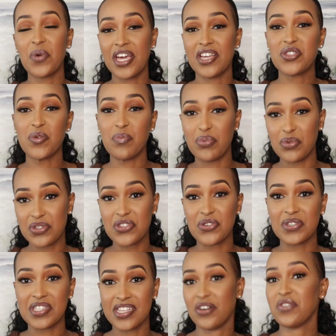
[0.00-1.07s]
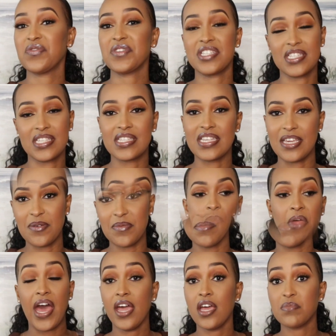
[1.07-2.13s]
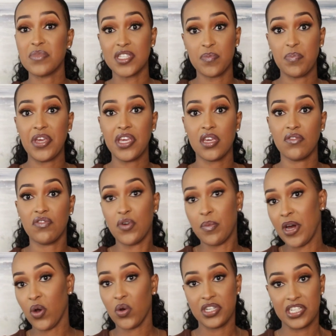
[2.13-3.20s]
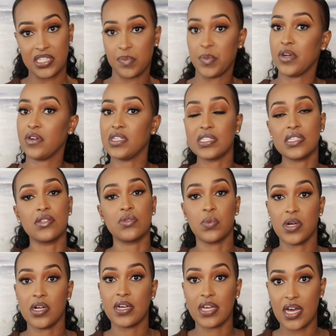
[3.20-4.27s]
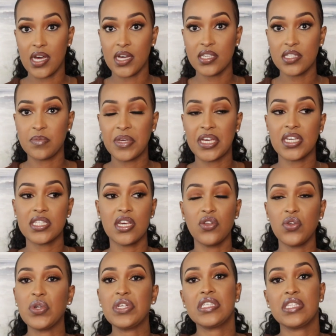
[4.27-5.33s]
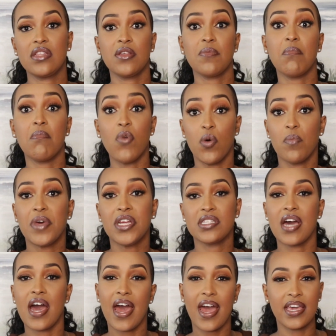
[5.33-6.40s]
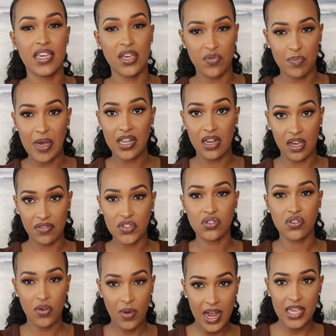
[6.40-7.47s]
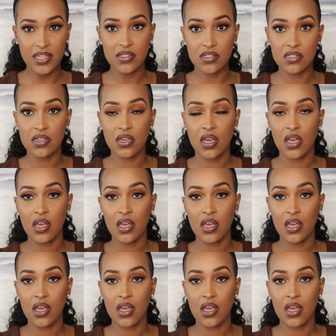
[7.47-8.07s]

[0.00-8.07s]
way to boost your self-esteem, I am speaking from my own experience as well, guys, because I noticed that the moment I gave my life to Christ,